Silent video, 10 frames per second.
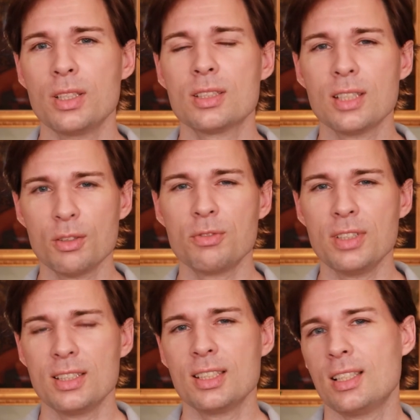sun
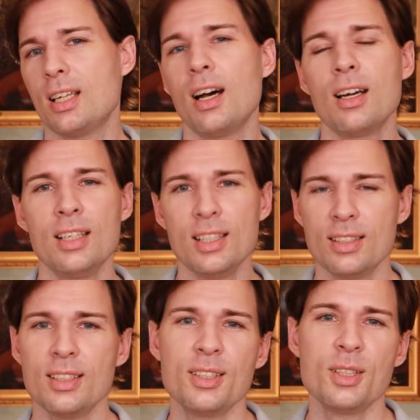filters that are
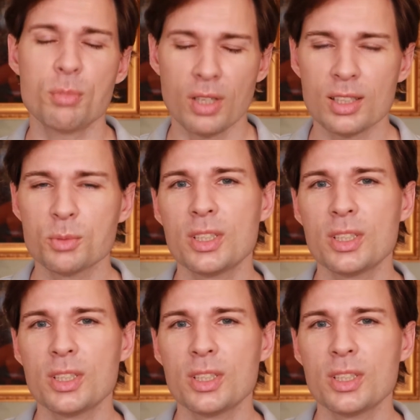in the products,